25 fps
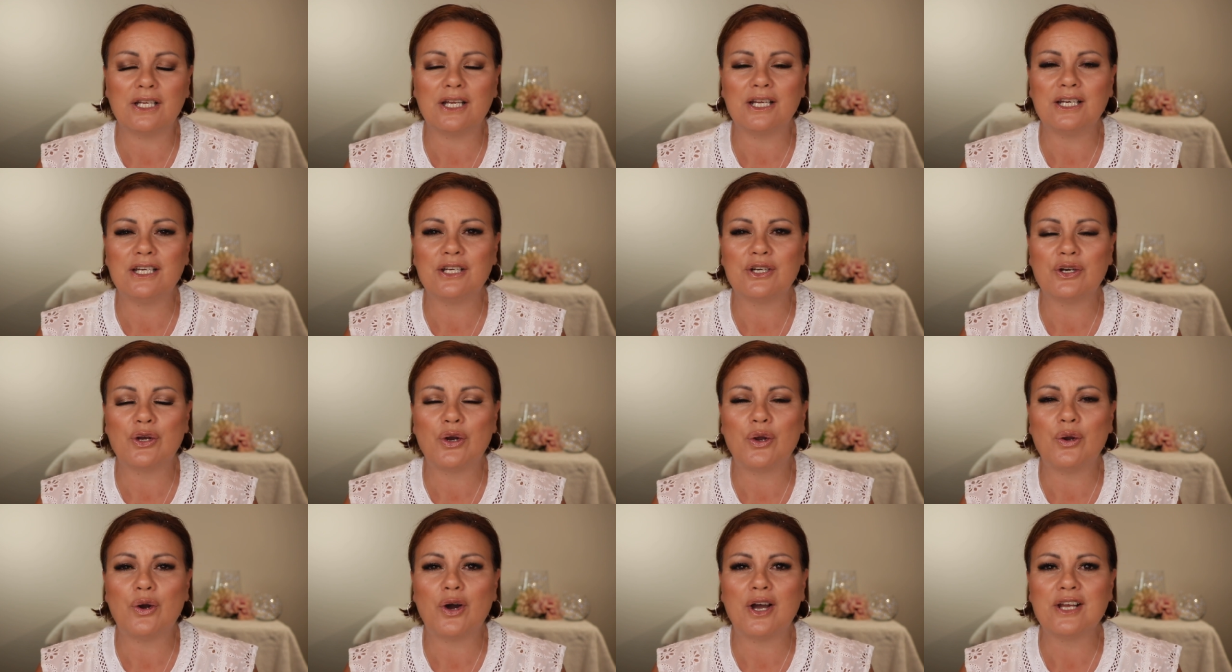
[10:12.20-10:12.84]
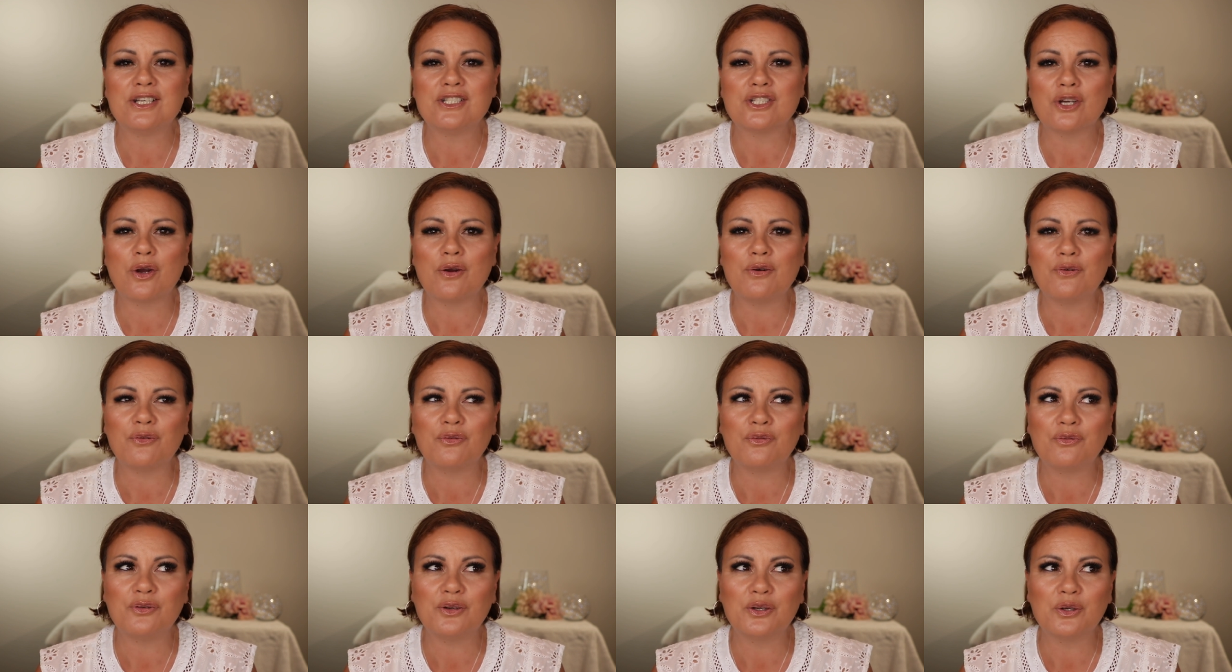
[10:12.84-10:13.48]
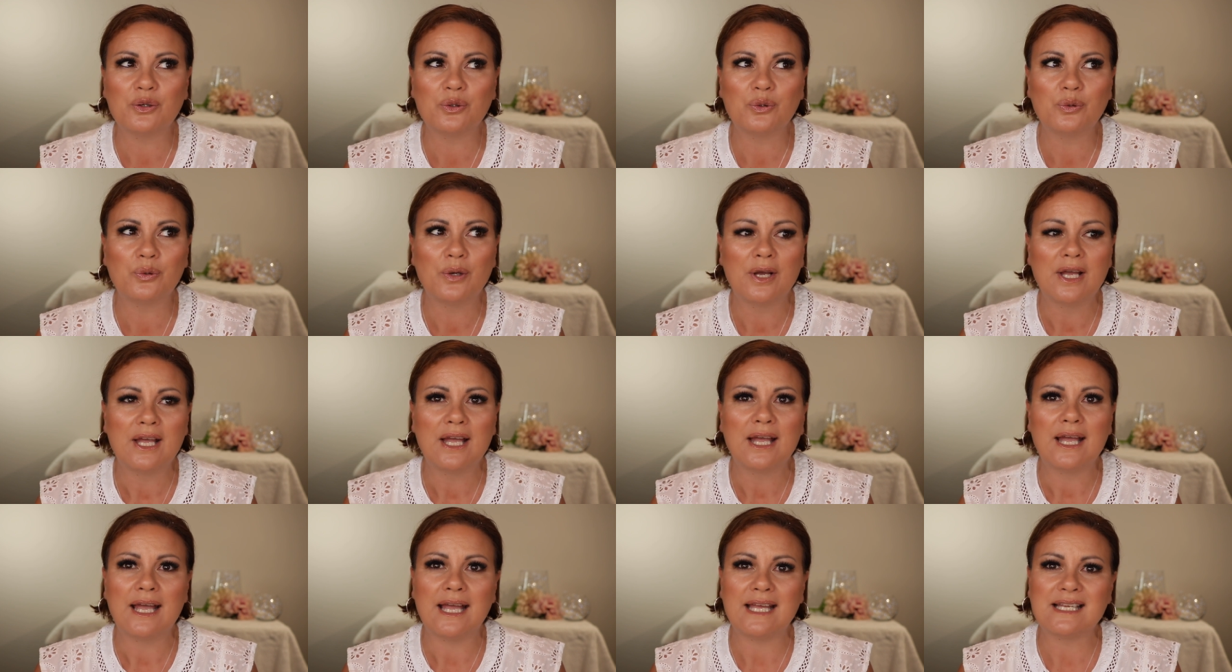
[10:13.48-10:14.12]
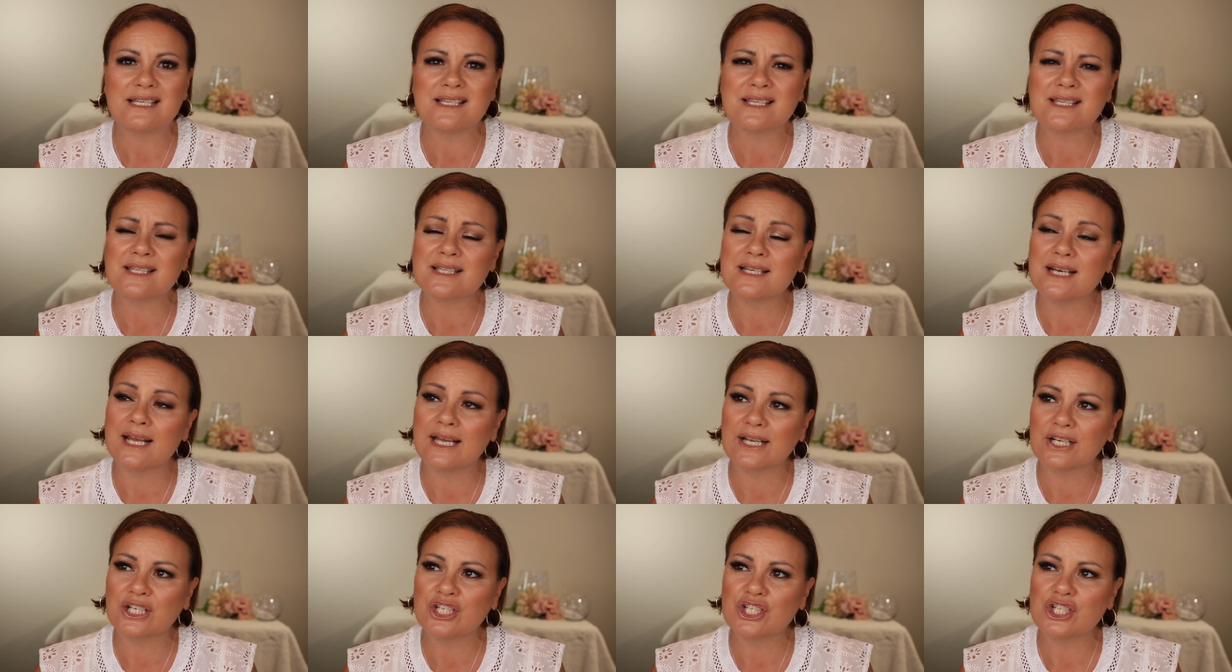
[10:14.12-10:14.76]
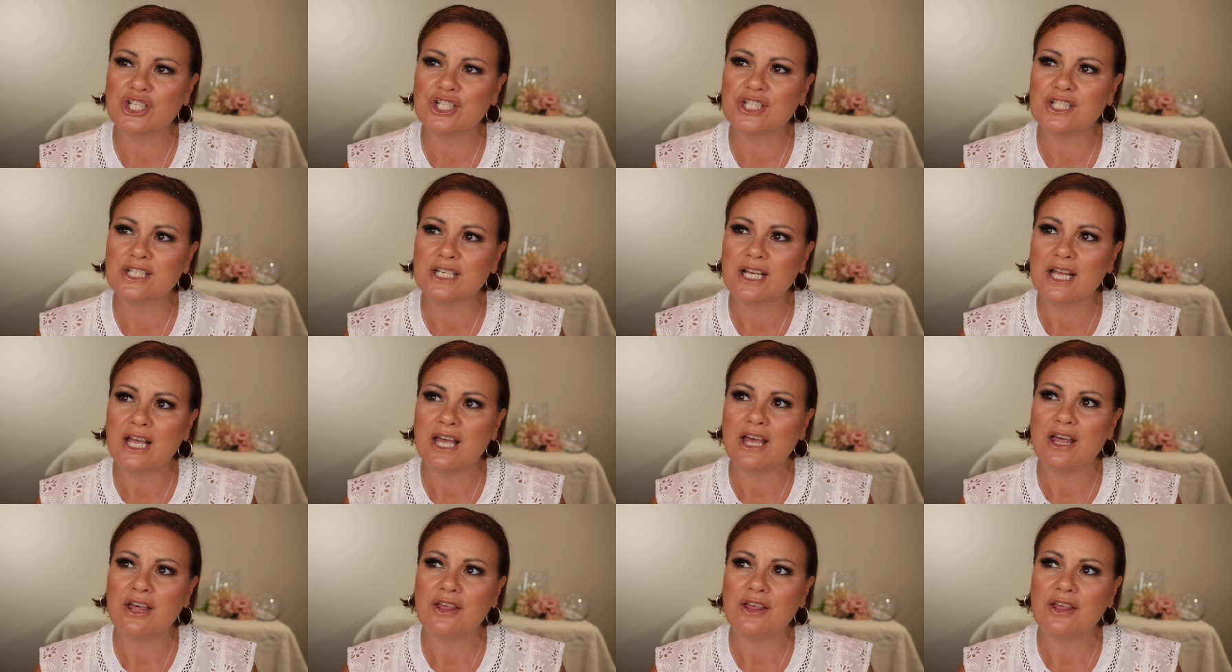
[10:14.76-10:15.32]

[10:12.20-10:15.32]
you know, I don't feel as sluggish